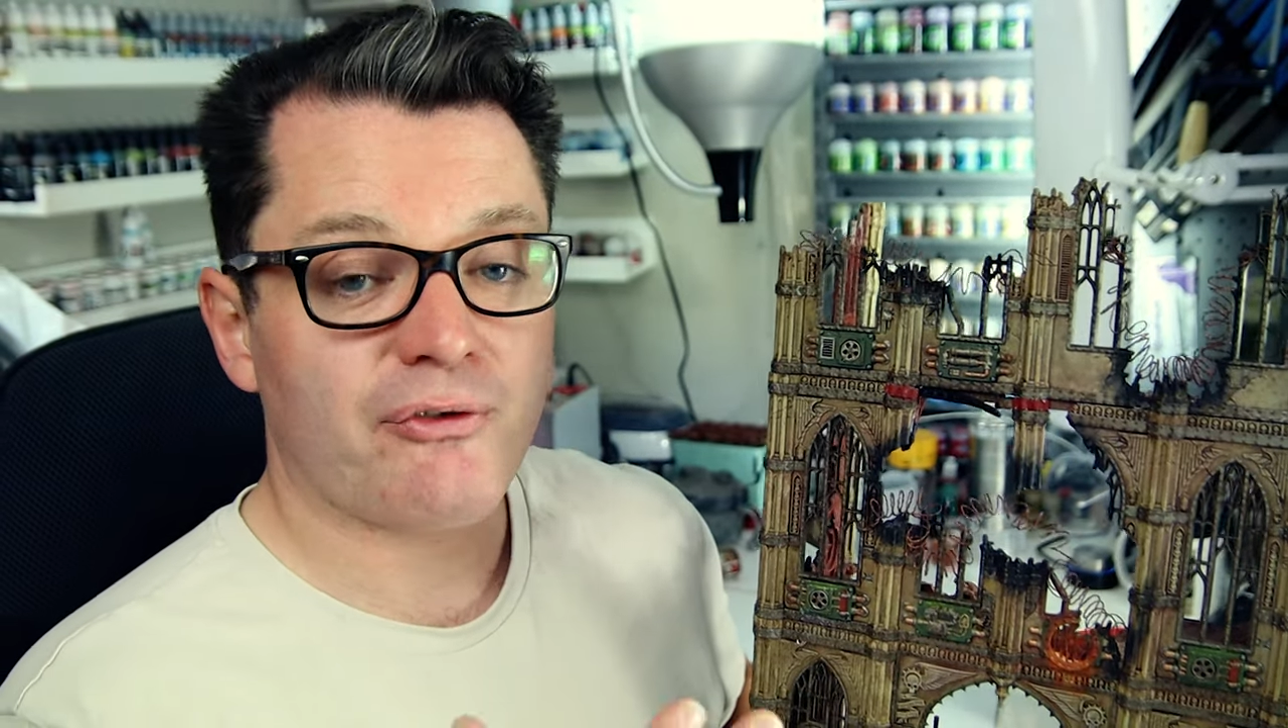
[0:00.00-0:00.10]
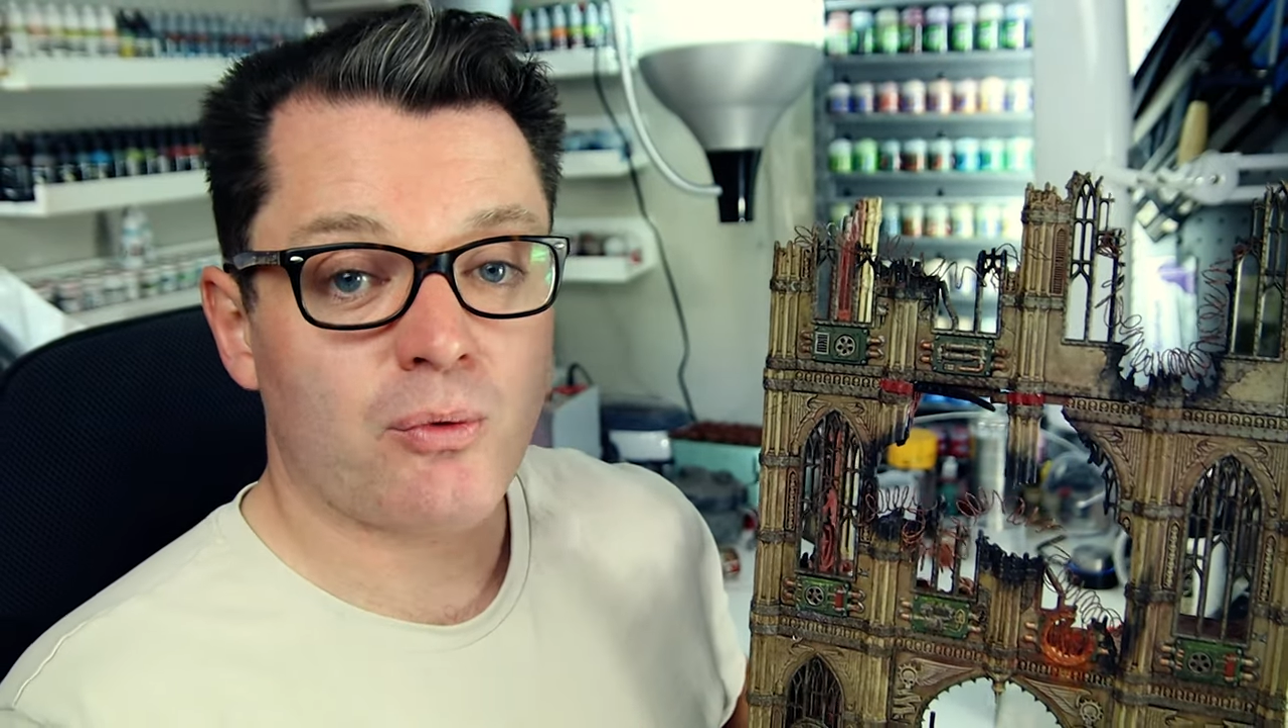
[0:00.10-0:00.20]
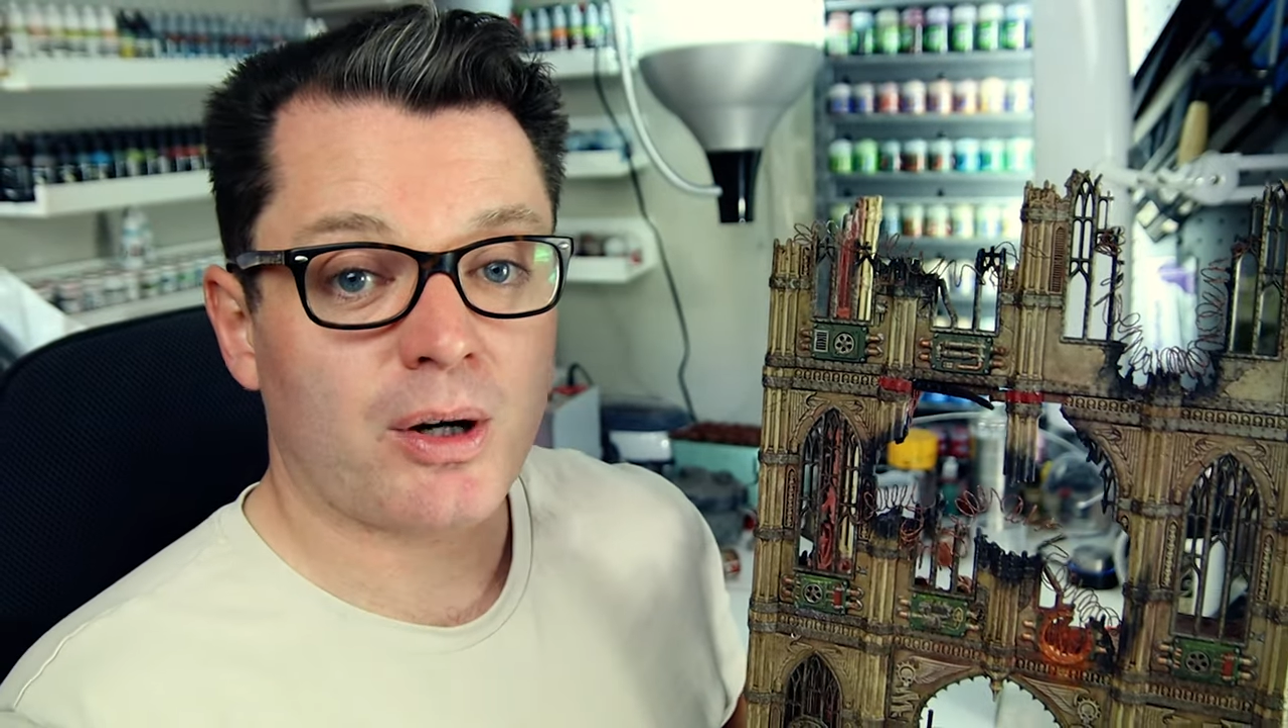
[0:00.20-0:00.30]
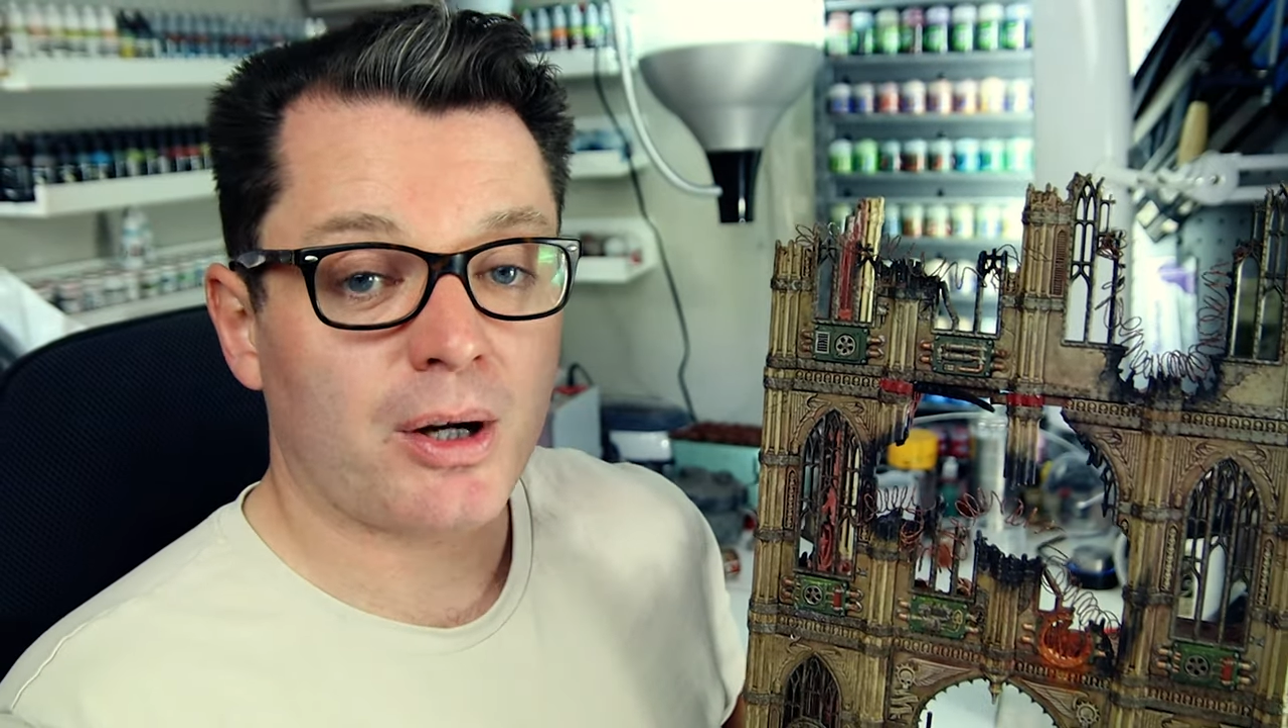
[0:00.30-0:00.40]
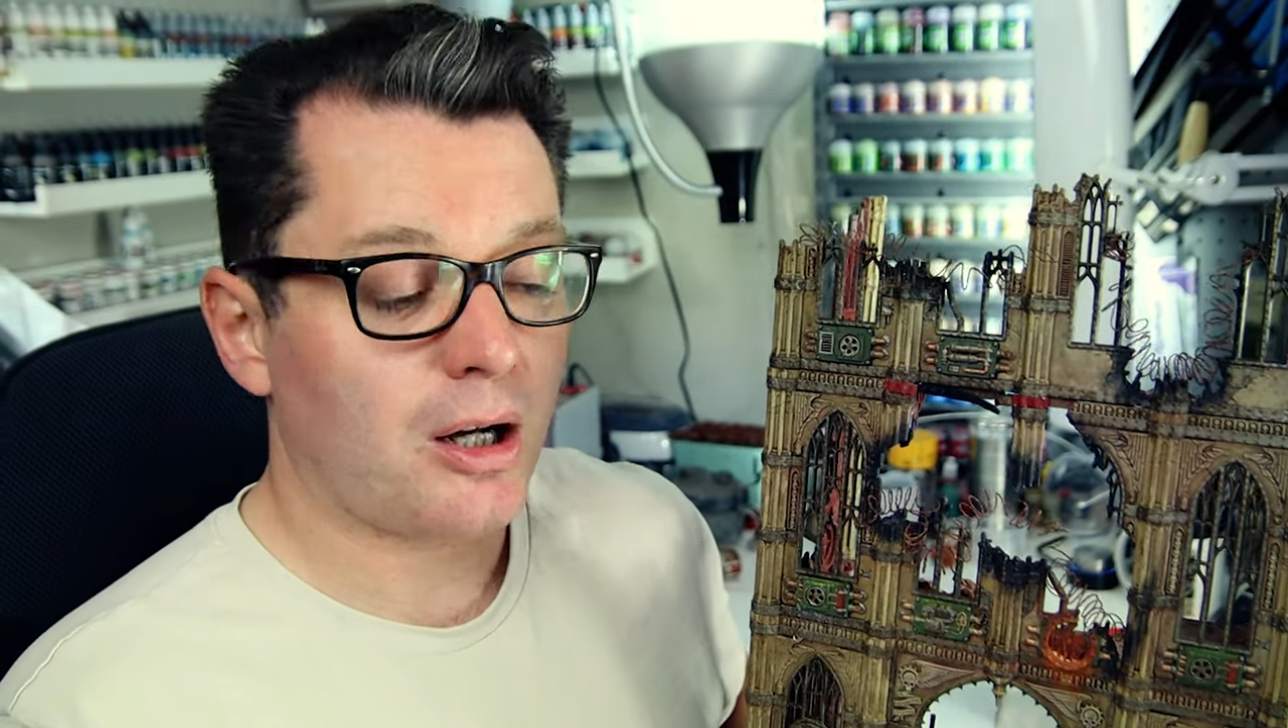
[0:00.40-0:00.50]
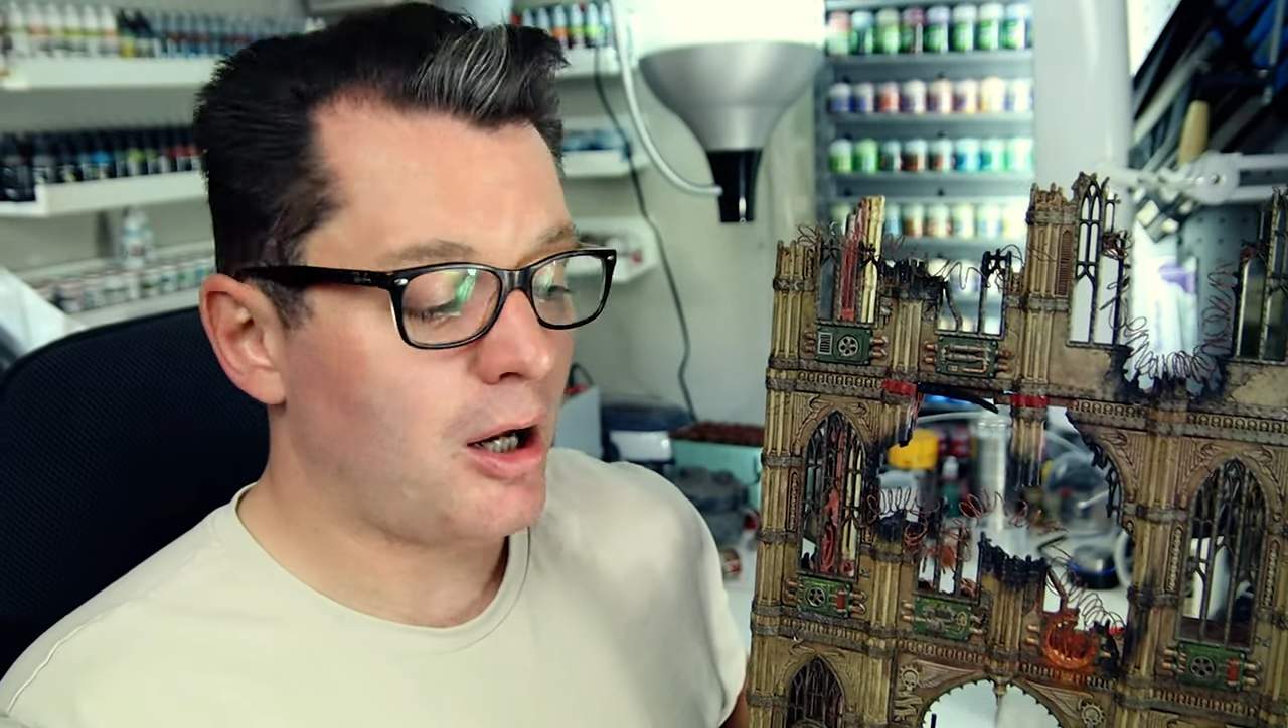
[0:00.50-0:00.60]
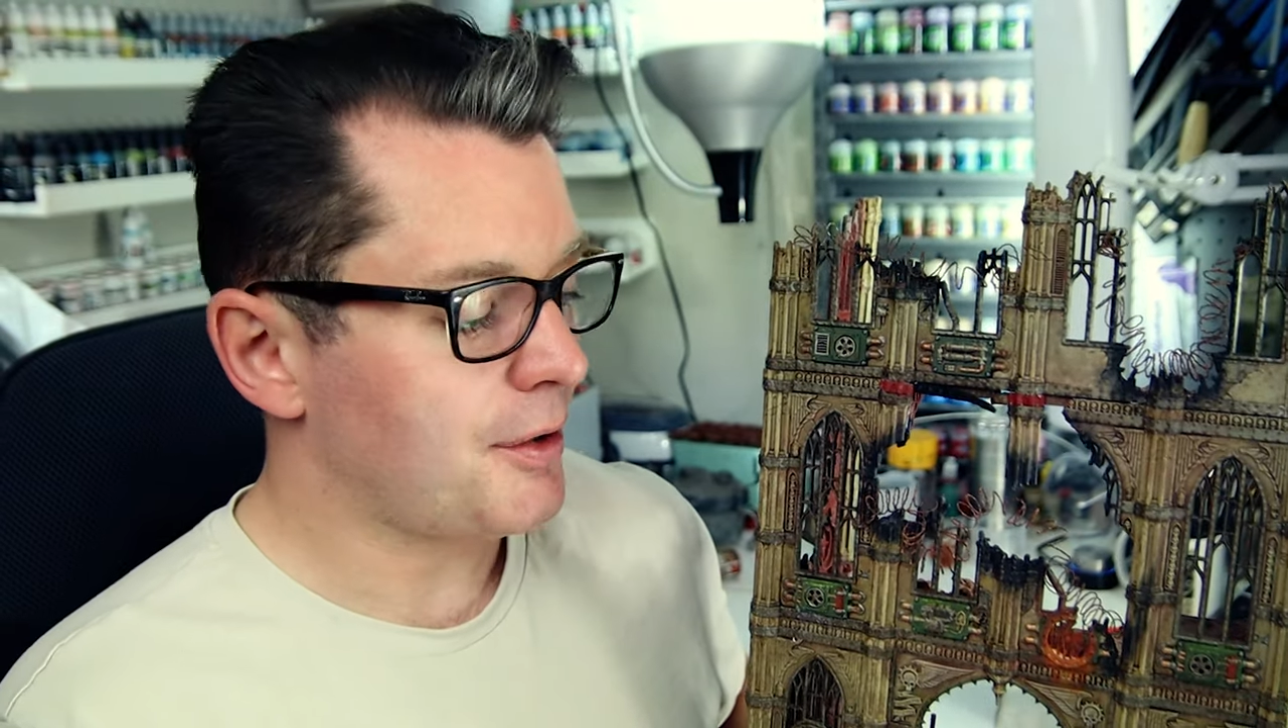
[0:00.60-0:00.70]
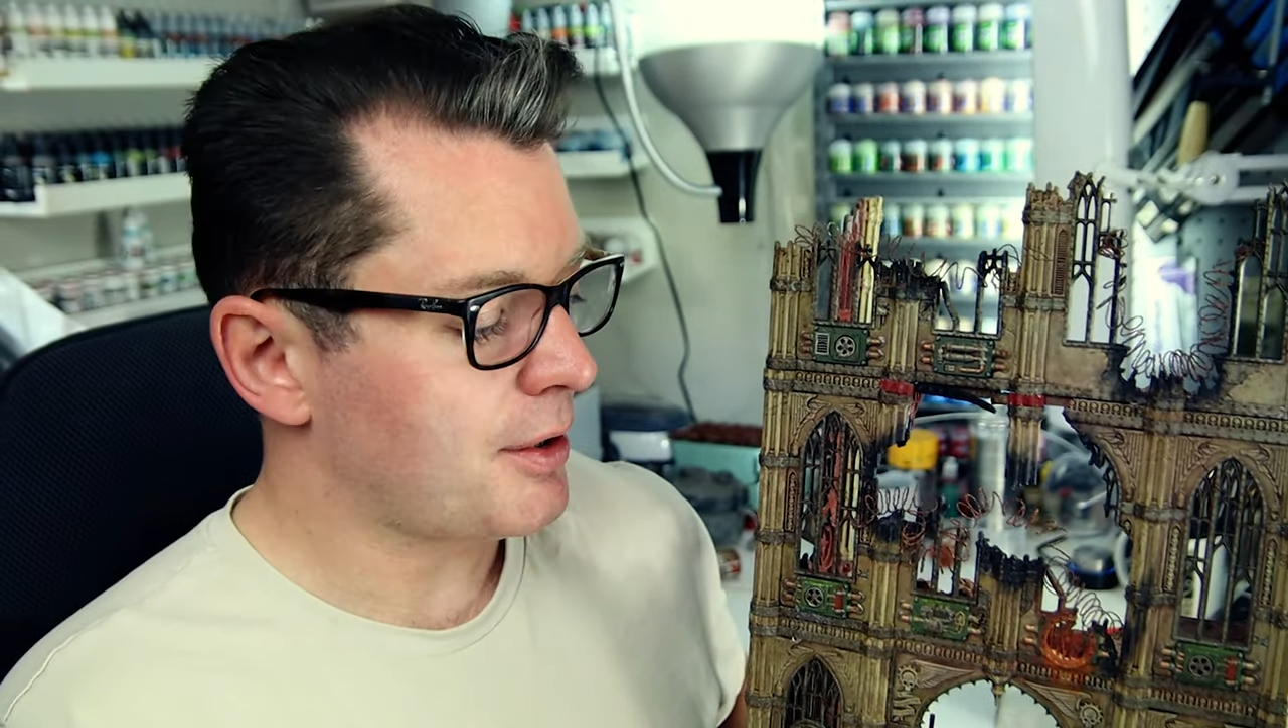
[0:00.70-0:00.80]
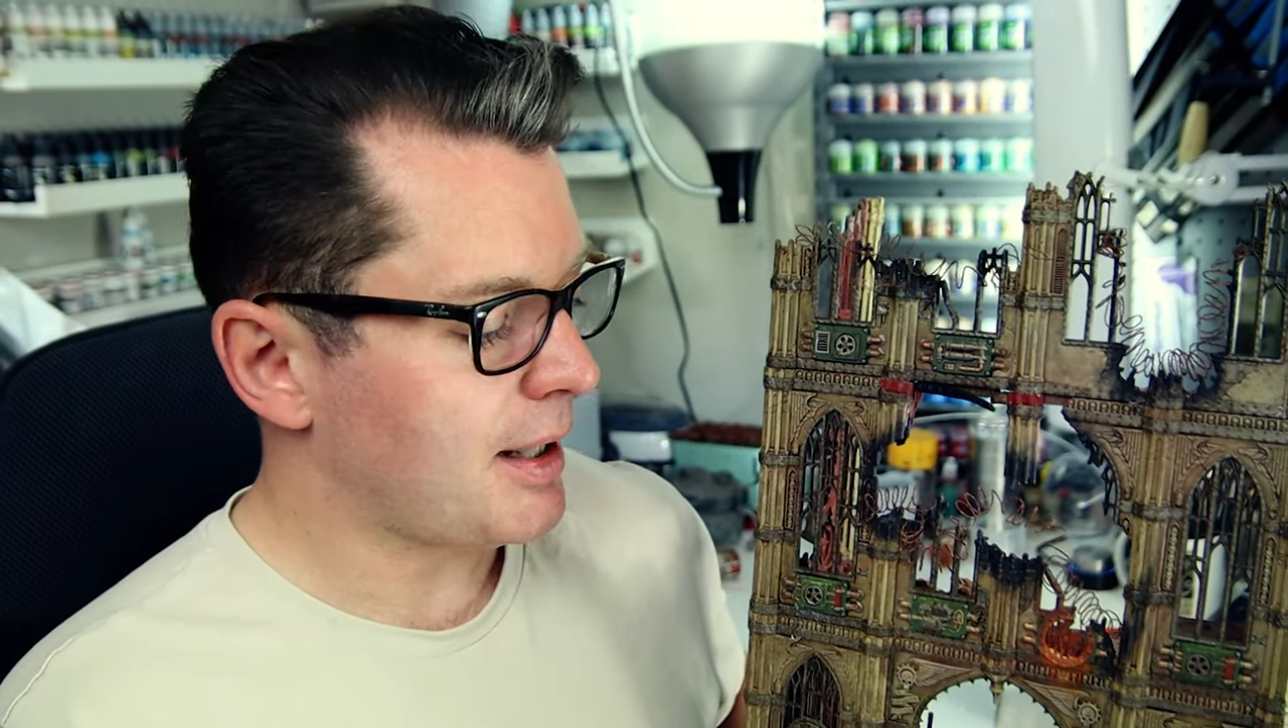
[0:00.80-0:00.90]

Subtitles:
one of my clients,